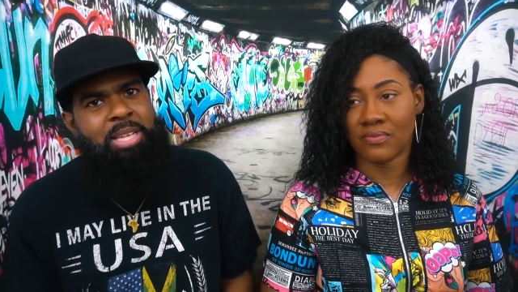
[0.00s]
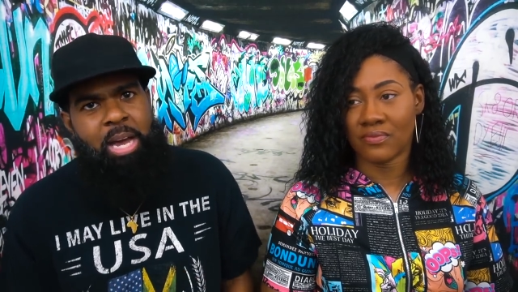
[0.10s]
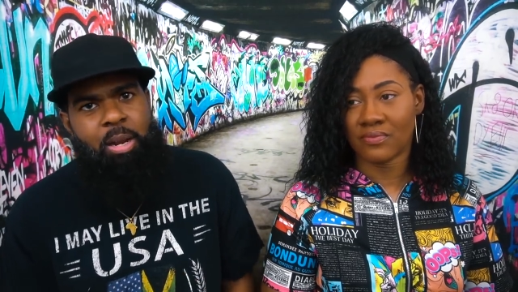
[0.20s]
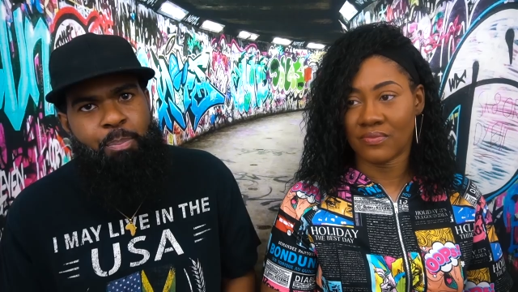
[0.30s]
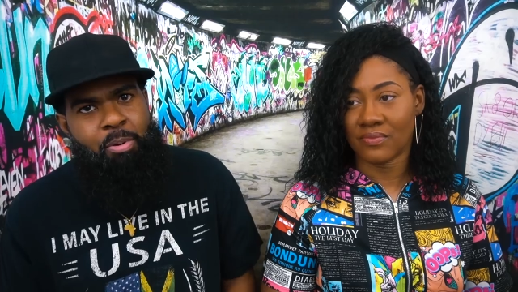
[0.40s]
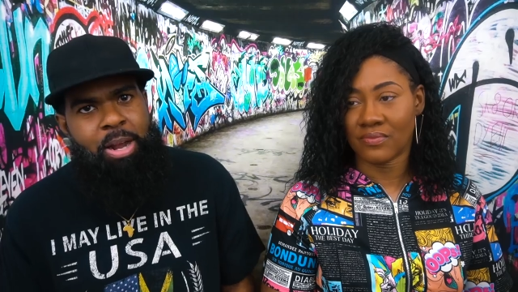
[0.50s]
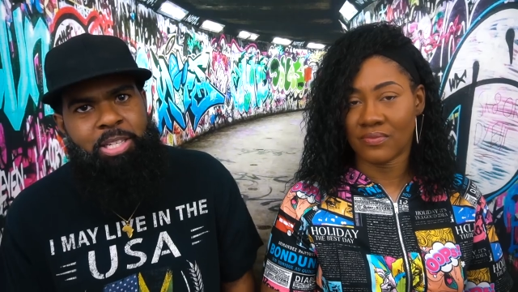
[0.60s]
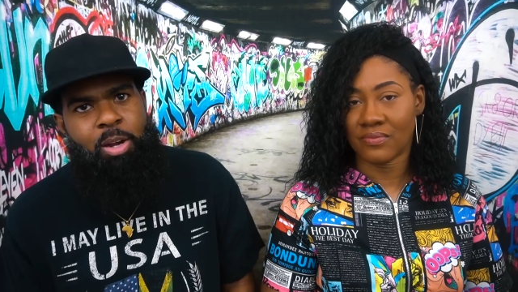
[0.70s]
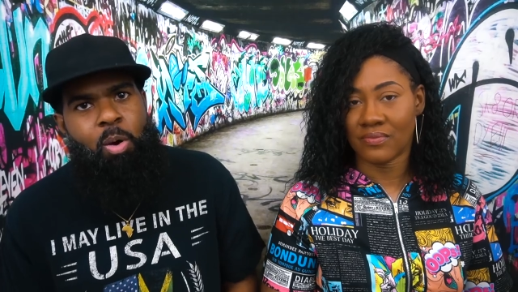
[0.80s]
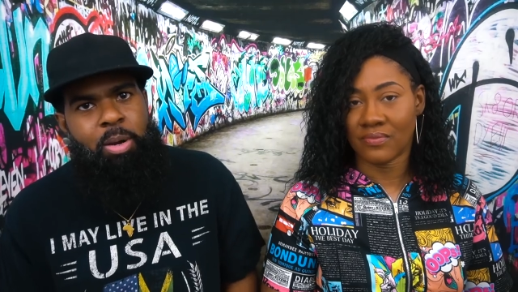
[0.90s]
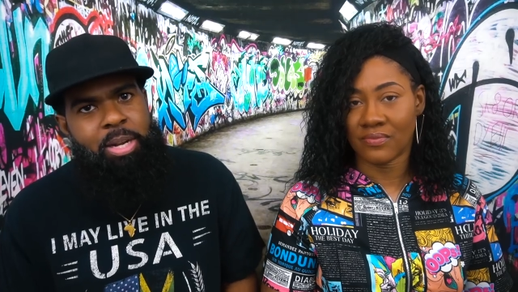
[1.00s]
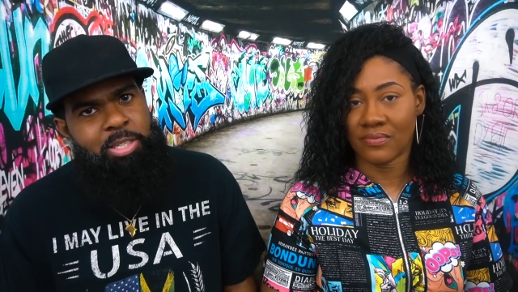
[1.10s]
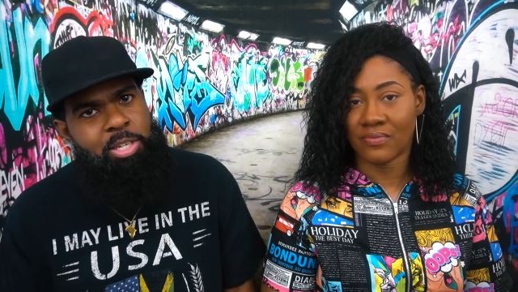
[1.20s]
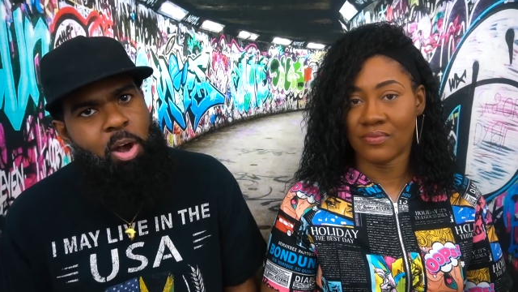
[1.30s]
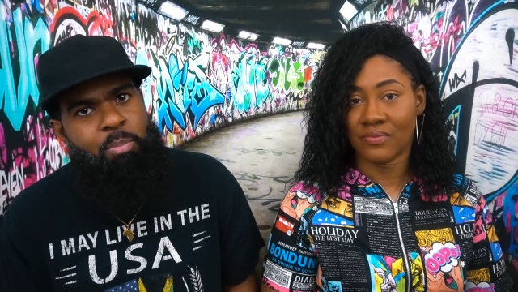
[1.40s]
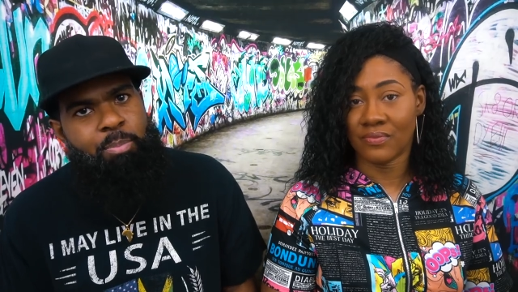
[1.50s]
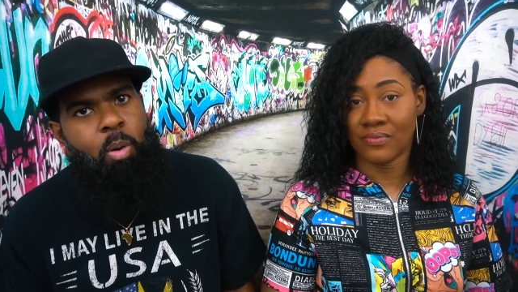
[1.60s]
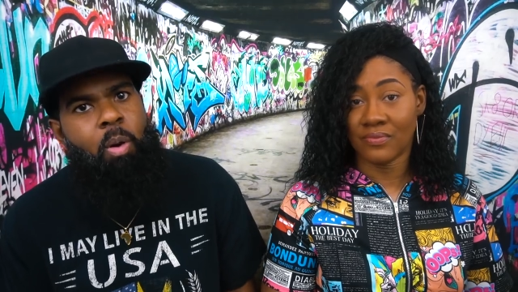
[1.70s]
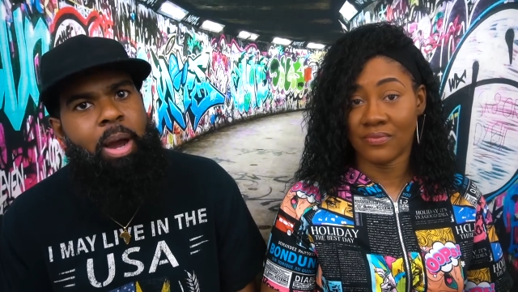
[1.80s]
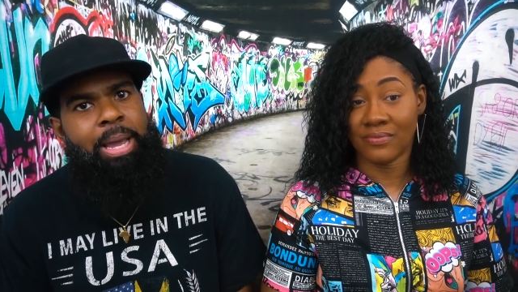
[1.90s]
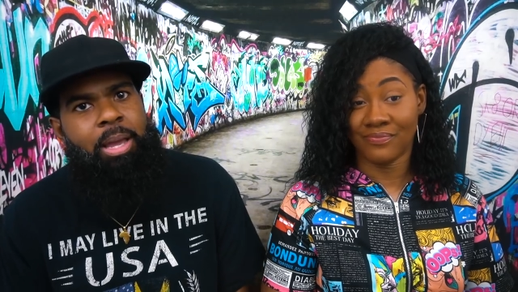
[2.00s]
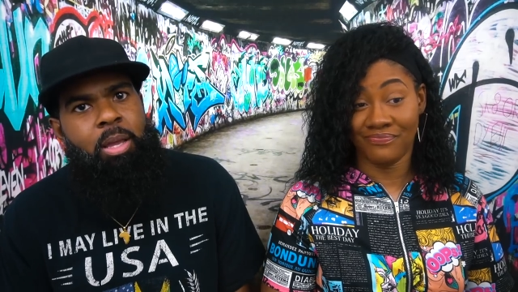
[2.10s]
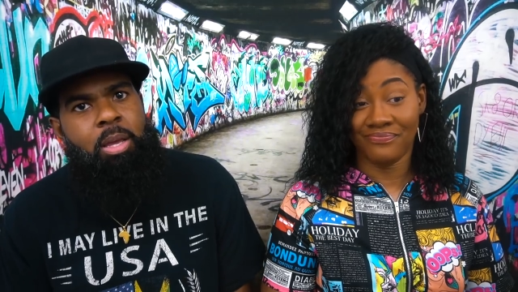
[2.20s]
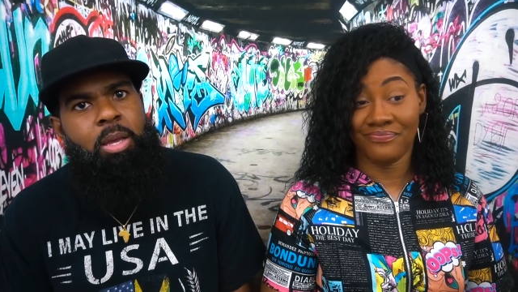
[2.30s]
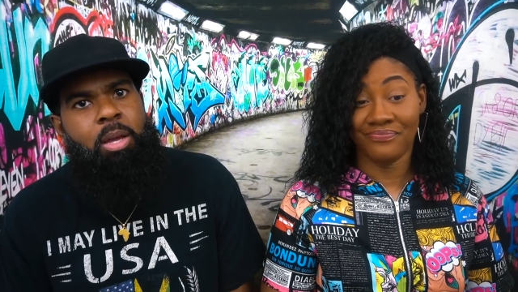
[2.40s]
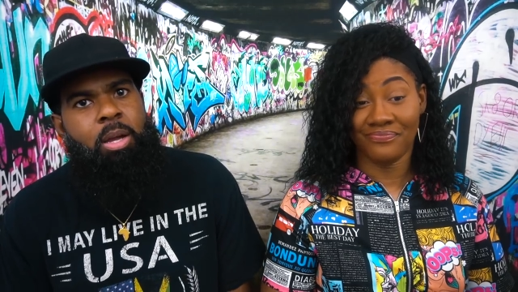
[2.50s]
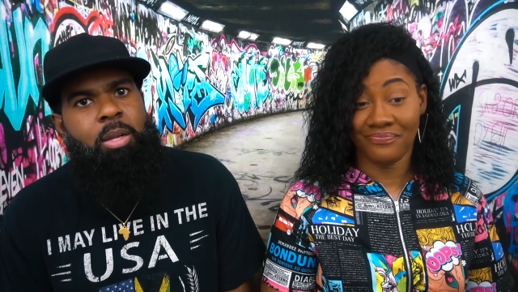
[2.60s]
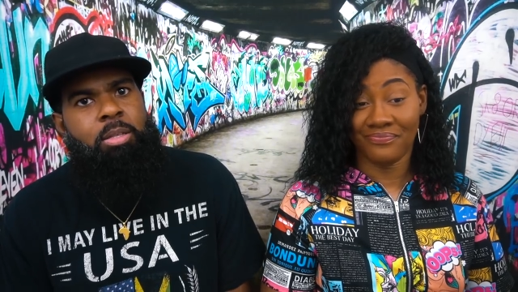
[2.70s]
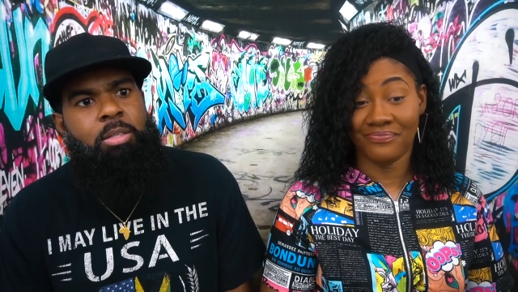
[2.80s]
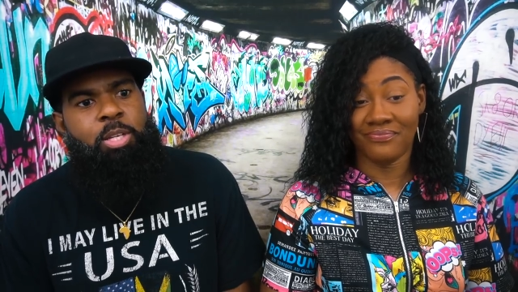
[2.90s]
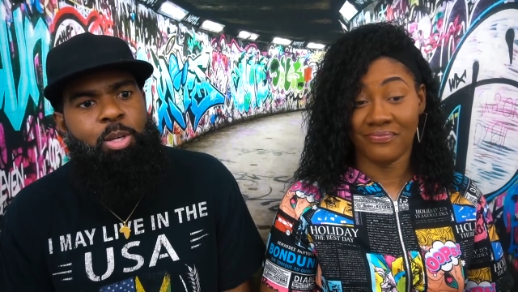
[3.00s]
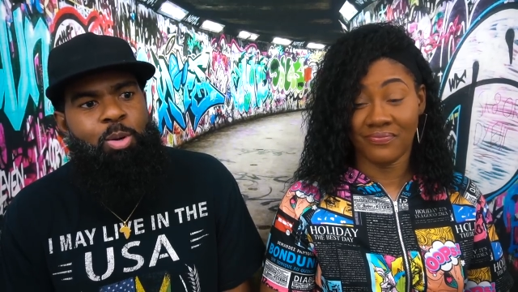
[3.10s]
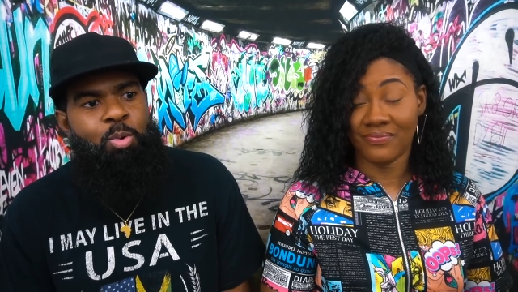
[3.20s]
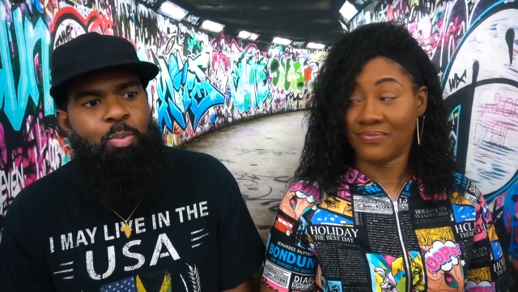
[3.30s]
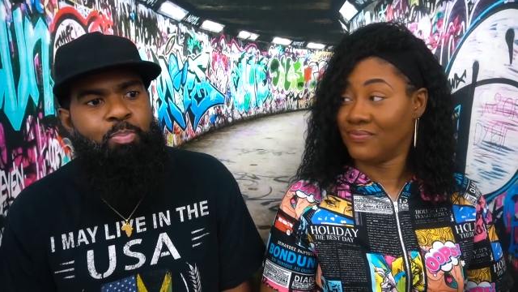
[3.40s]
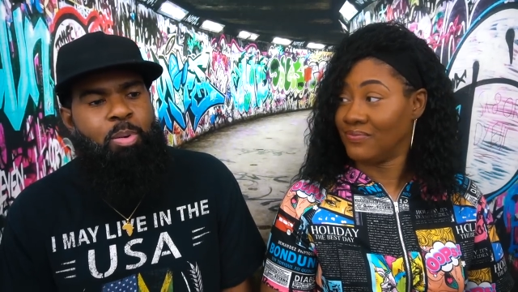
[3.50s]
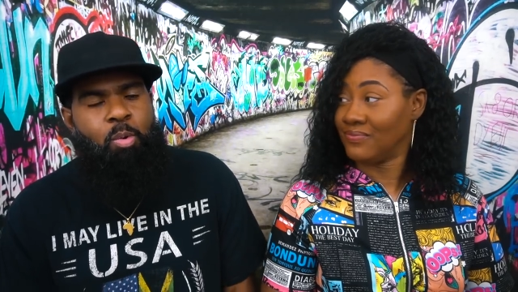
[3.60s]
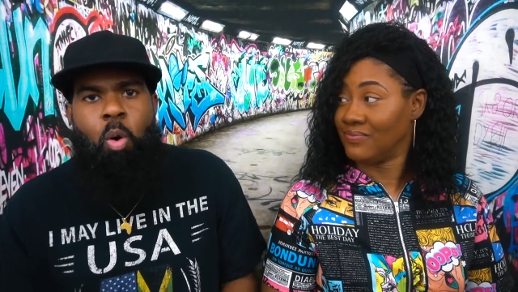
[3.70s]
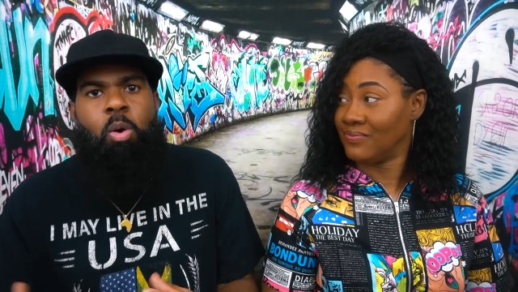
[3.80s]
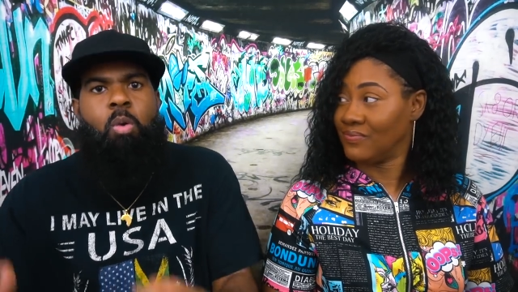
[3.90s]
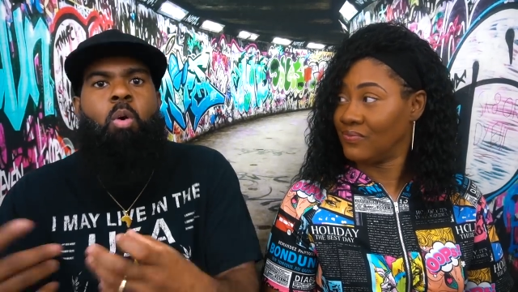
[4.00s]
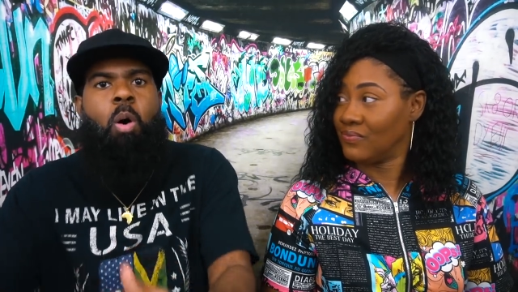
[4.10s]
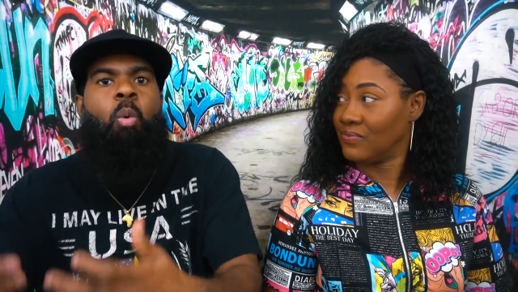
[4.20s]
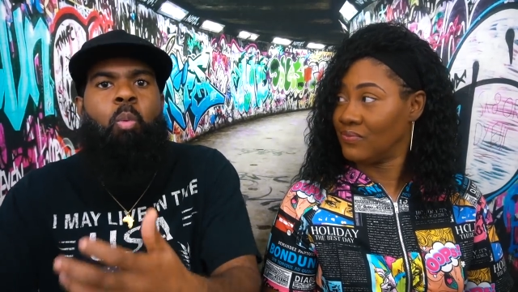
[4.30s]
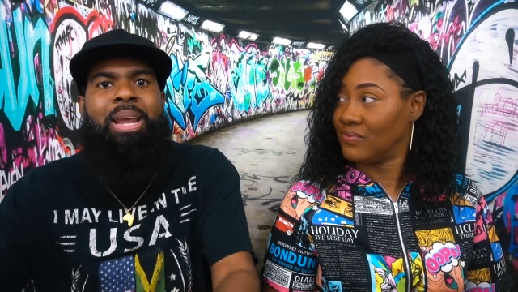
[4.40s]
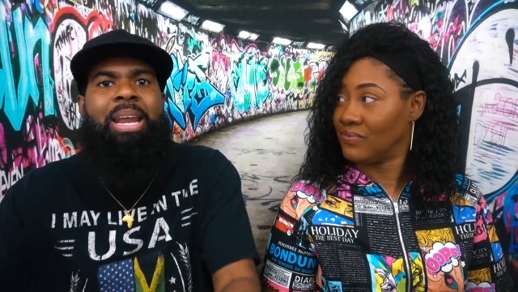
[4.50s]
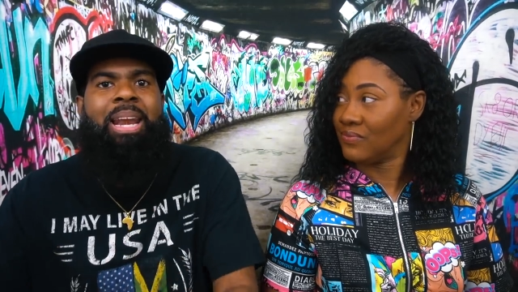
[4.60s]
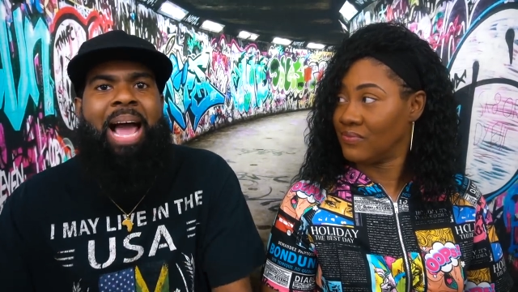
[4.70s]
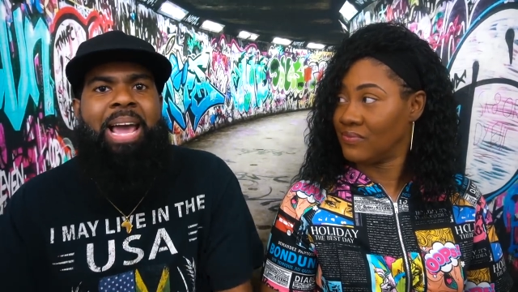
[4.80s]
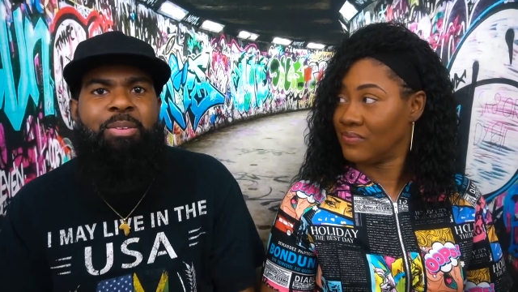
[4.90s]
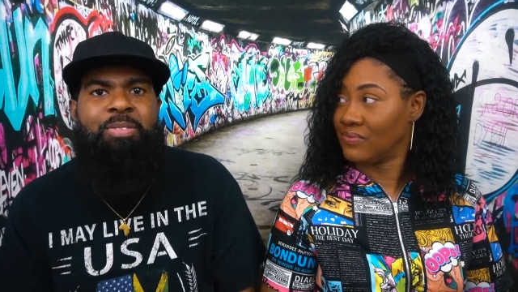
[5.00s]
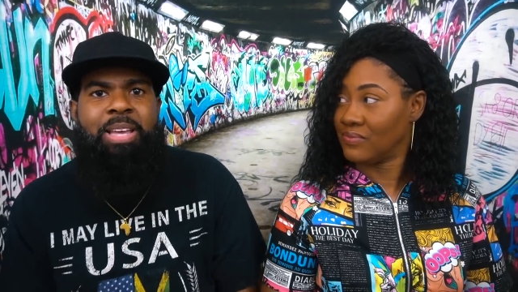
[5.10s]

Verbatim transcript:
Speaker 1: kind of pressure on this young boy to quote unquote win in life.